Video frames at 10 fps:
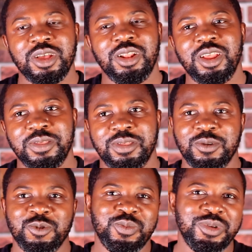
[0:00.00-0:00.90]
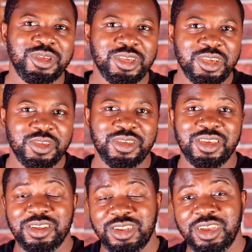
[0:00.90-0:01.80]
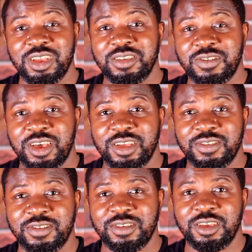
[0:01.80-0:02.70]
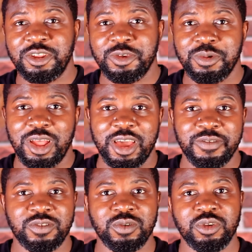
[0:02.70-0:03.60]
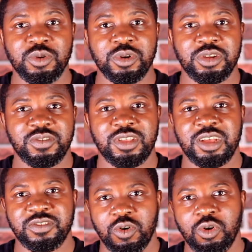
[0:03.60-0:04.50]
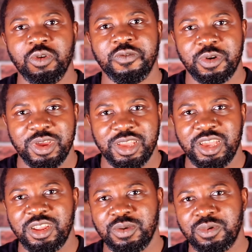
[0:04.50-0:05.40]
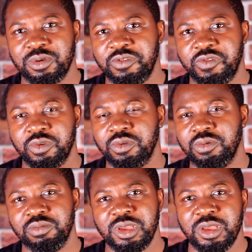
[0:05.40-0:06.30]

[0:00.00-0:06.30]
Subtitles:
lengthy, would be you get a chance at a new life. So you want to start all over again. You want to